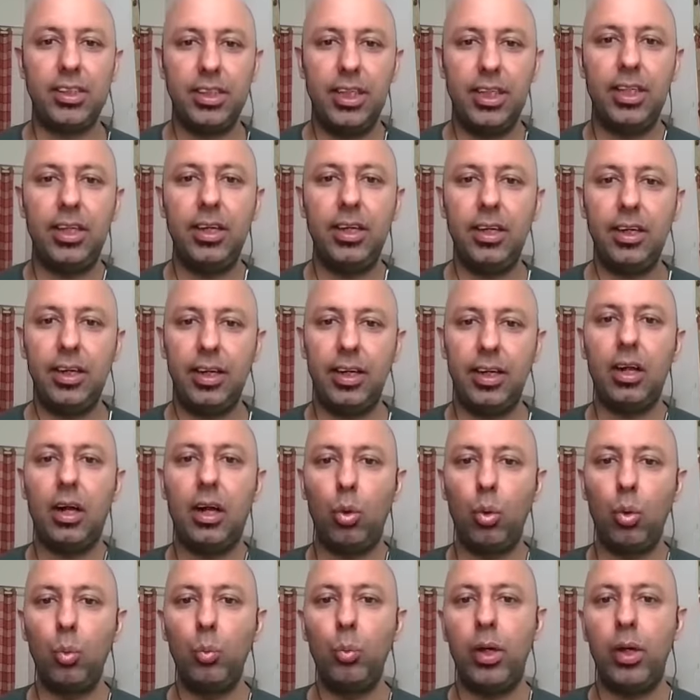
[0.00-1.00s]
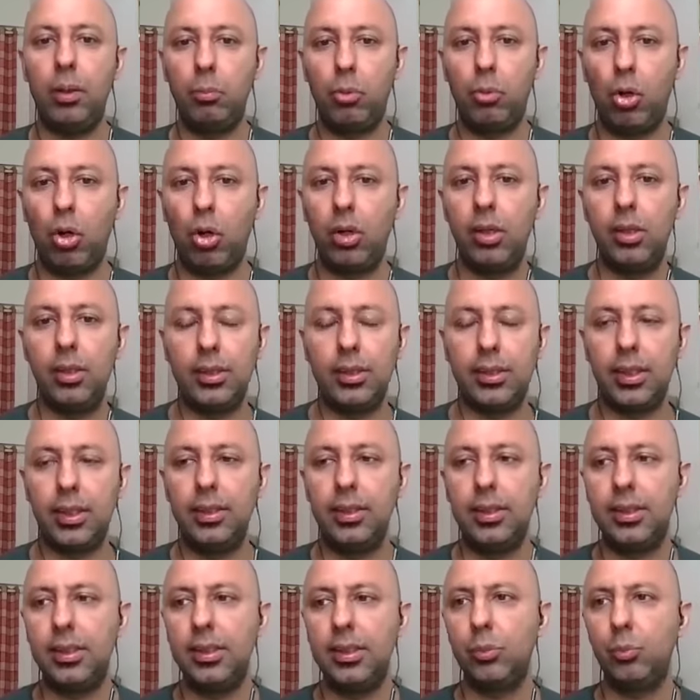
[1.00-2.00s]
area and how do I broaden this. And
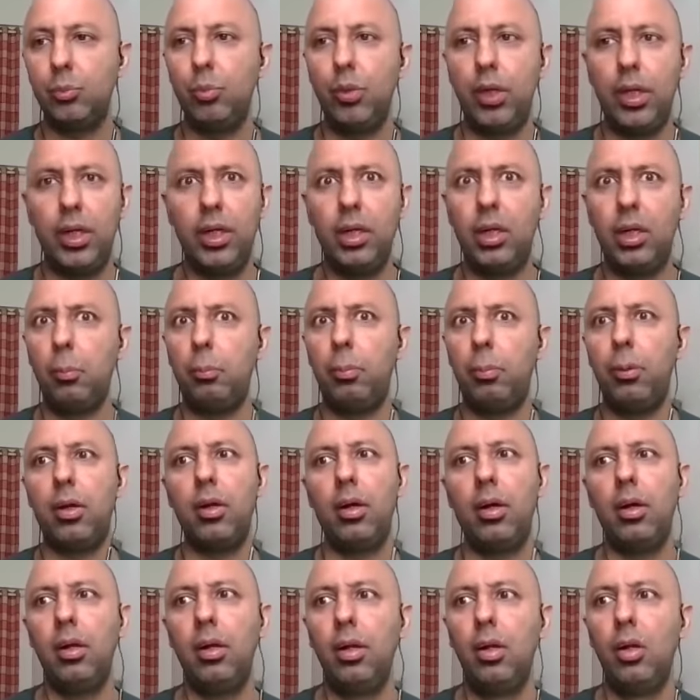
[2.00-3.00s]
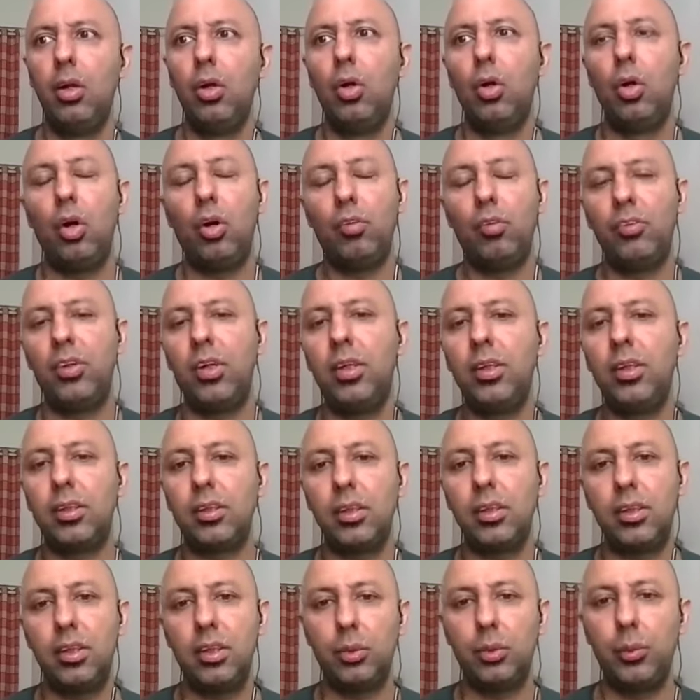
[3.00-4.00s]
this is very typical of the
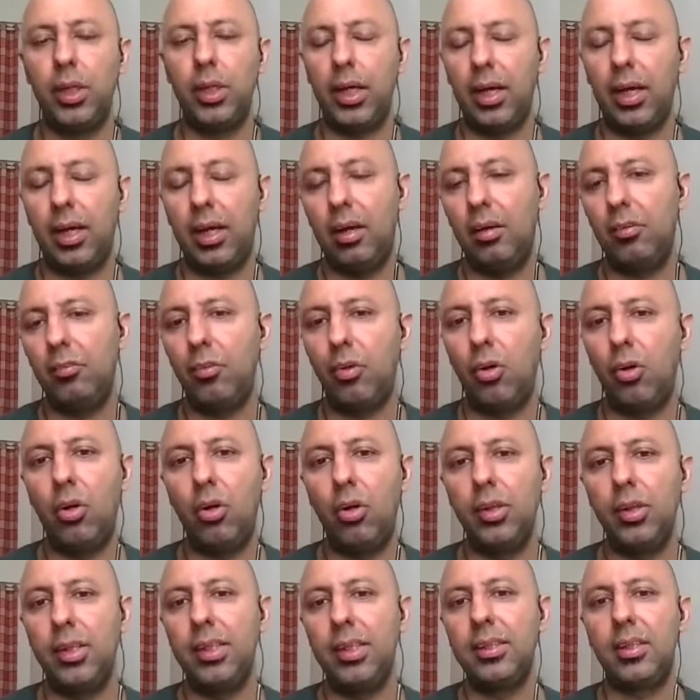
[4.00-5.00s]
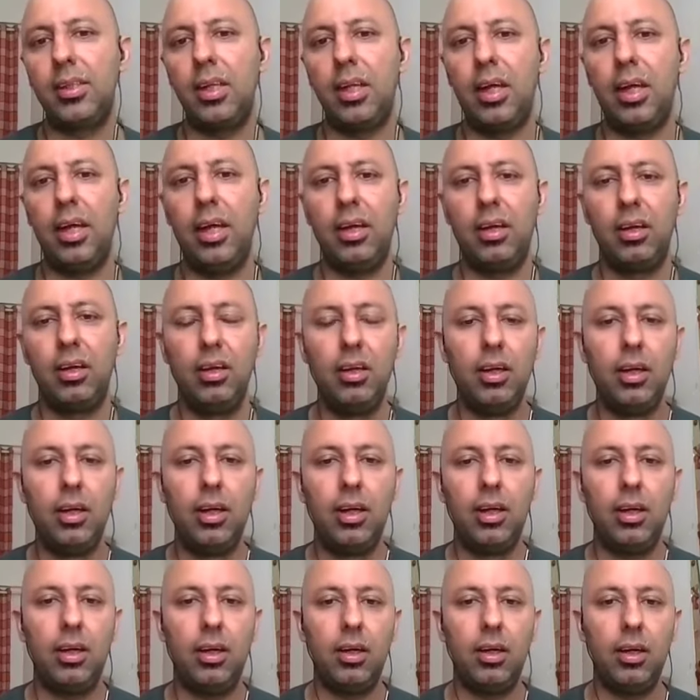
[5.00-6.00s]
discussions we have on things like
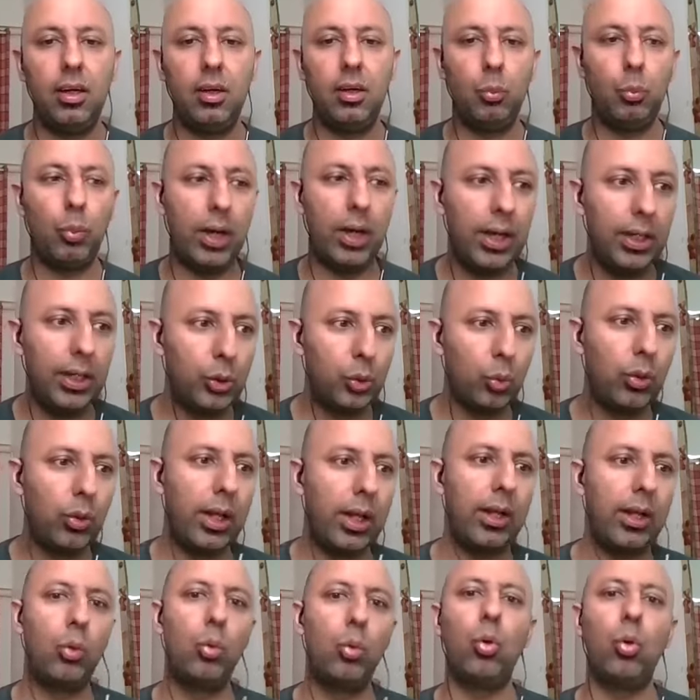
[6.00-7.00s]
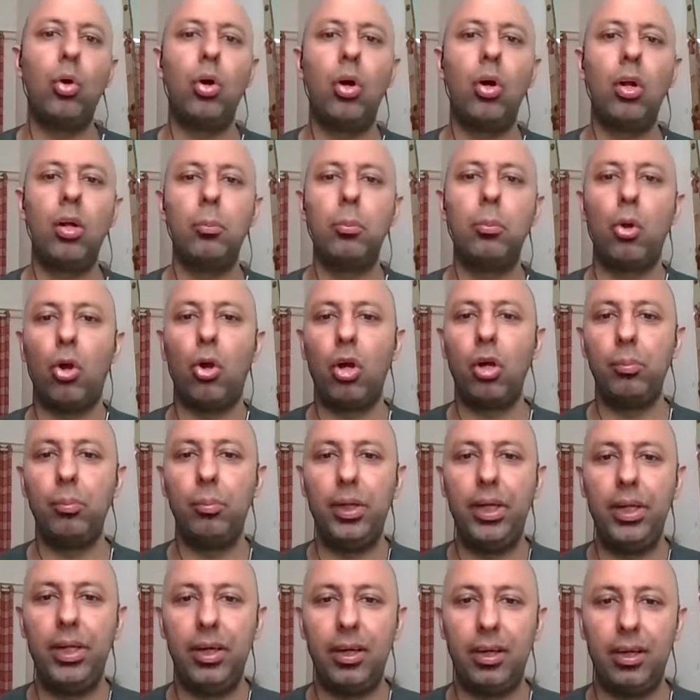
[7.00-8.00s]
why should I go on a broad
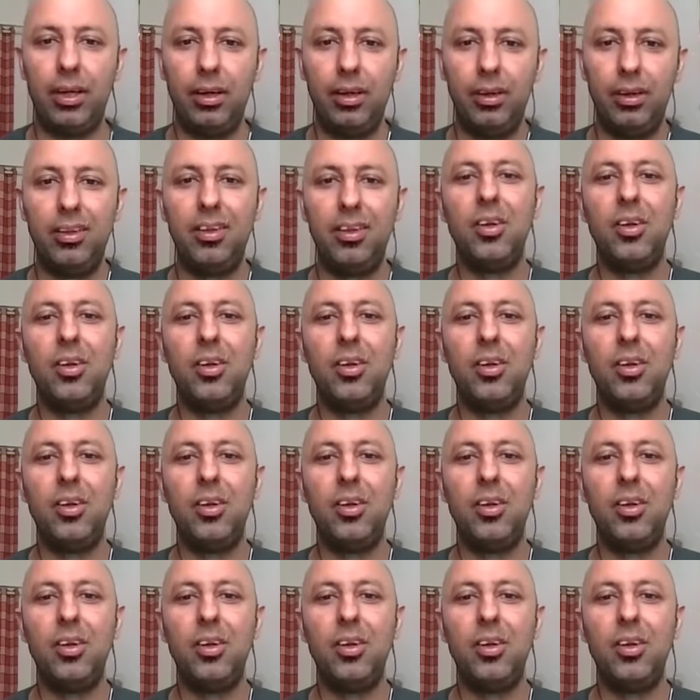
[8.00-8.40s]
media?